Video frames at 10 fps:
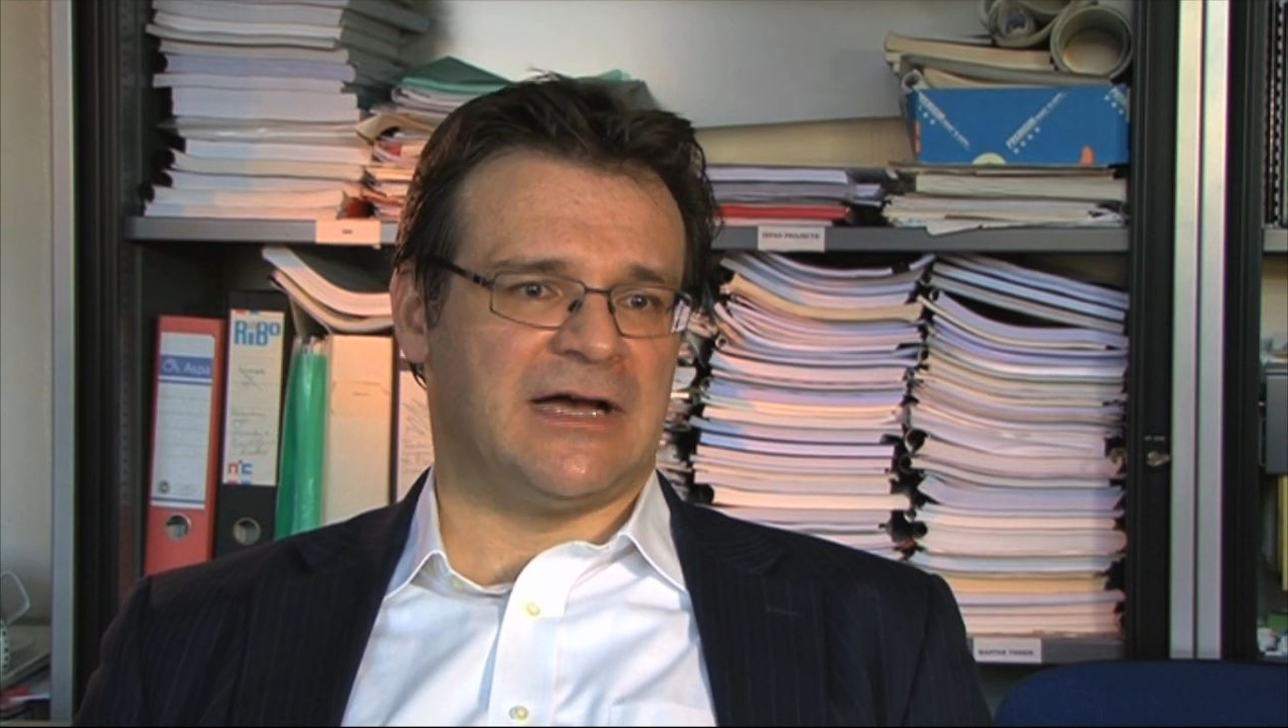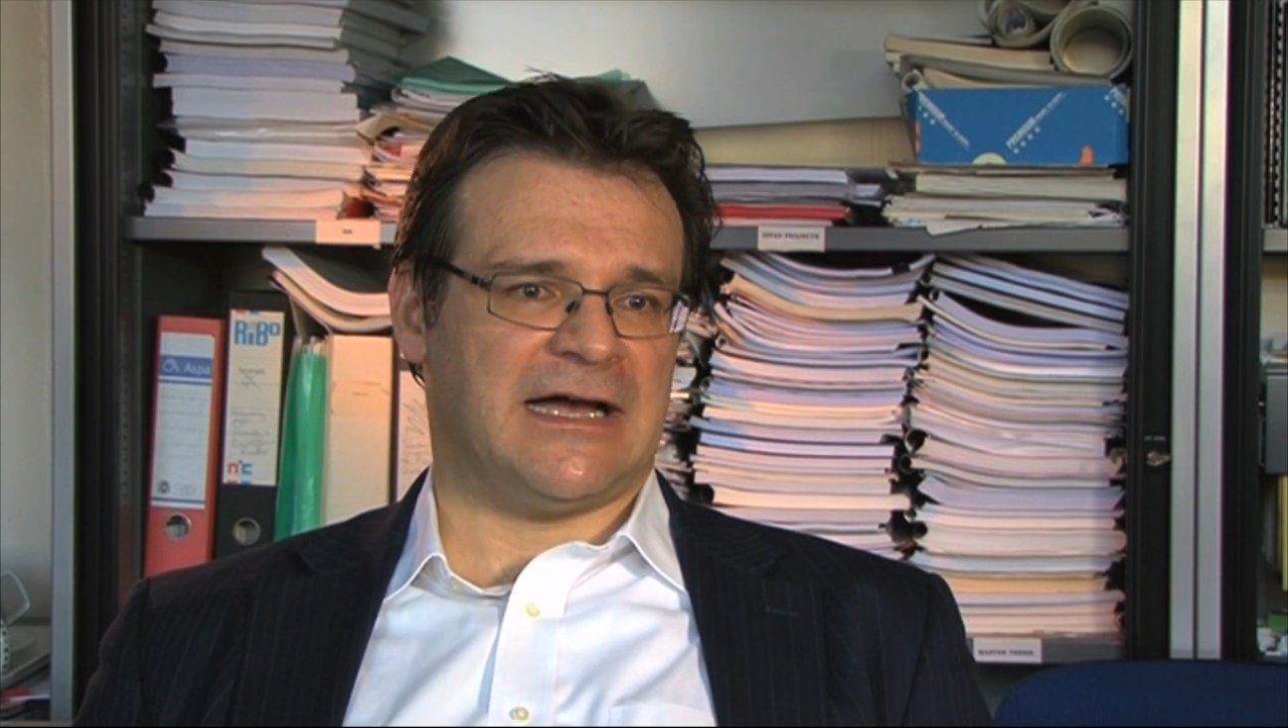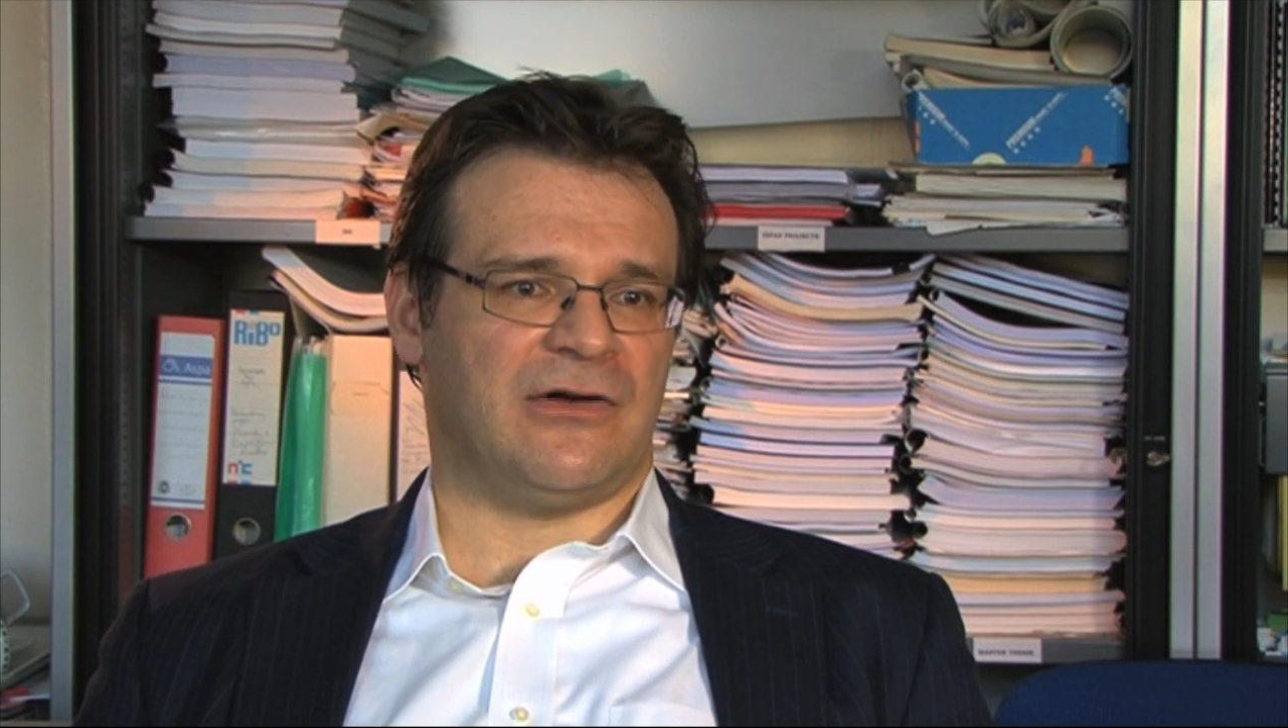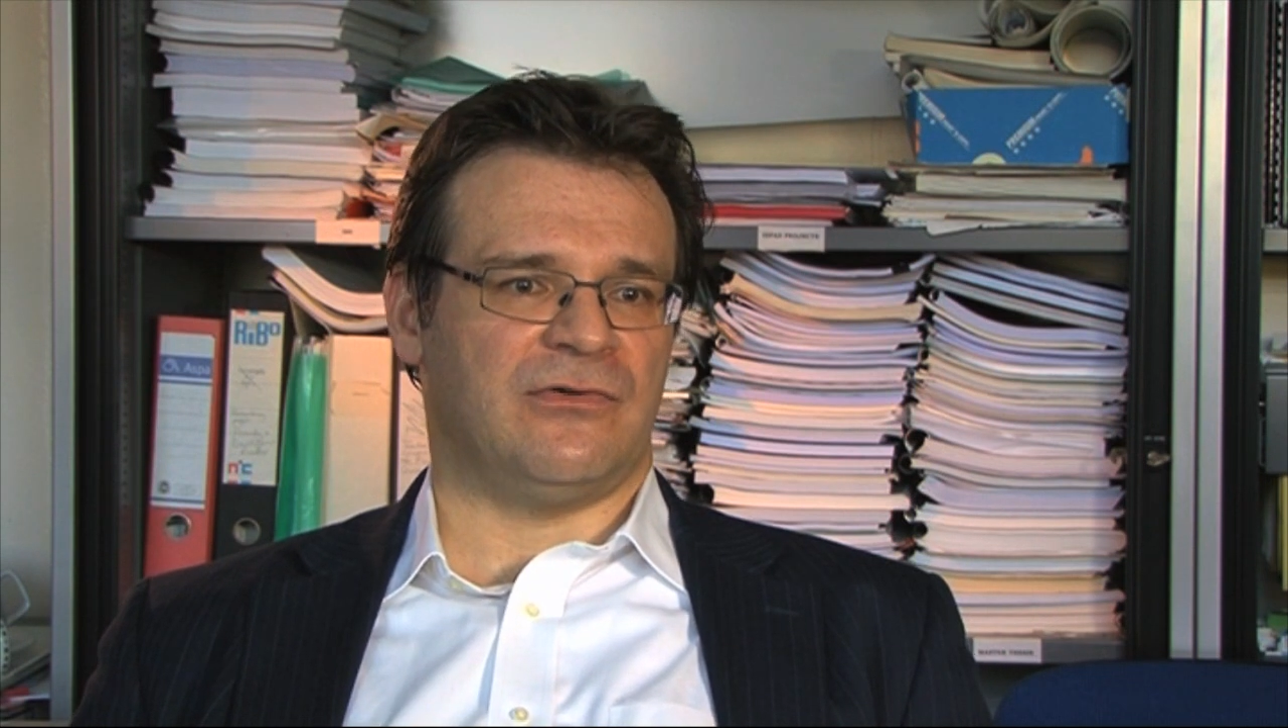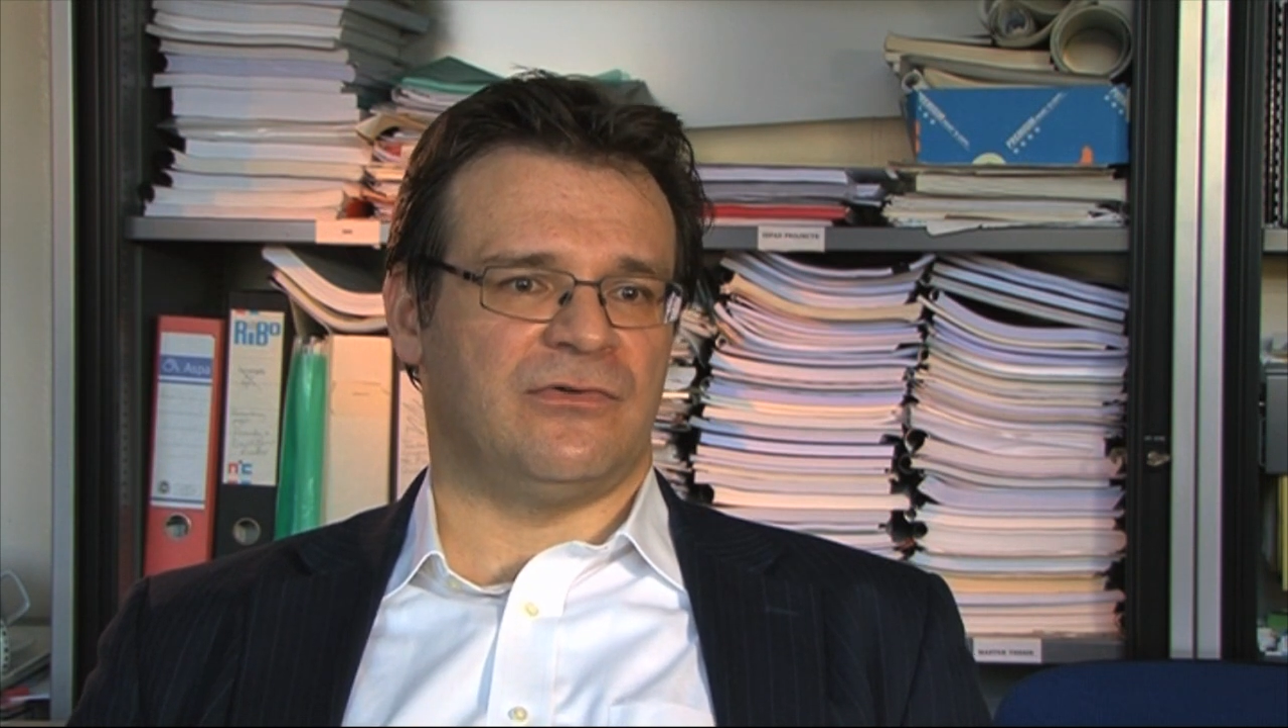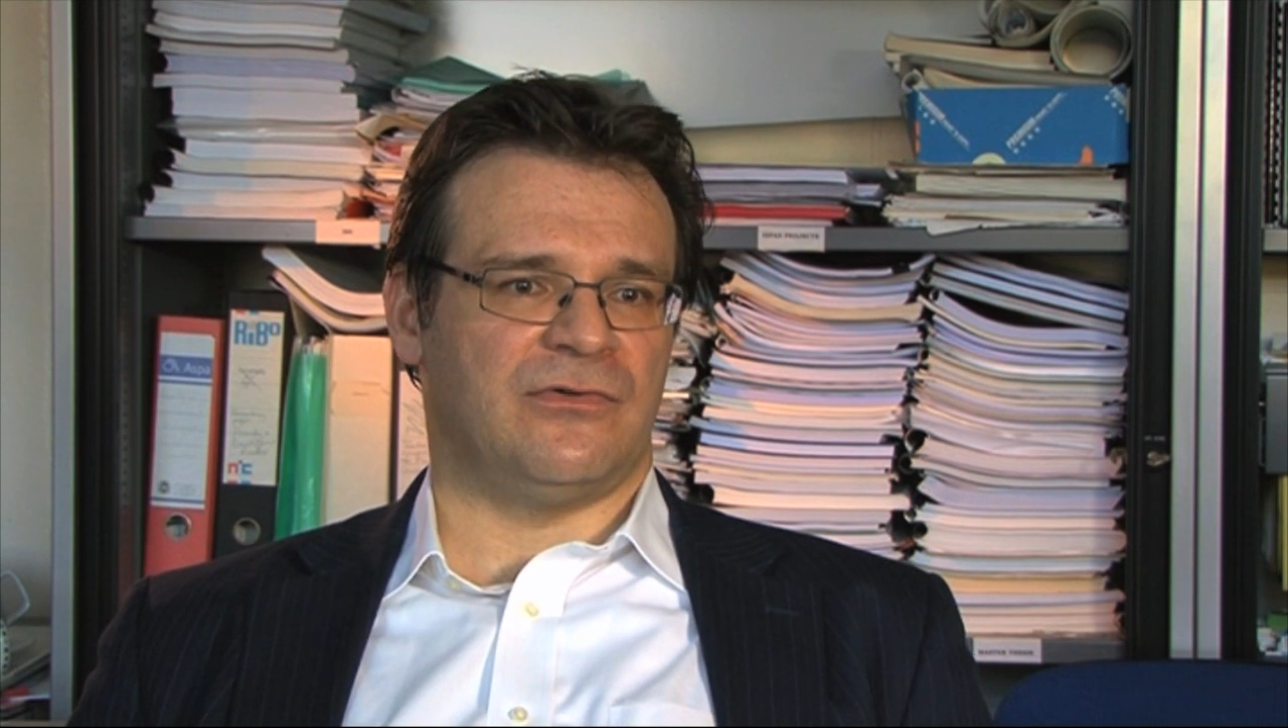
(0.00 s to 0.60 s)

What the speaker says: how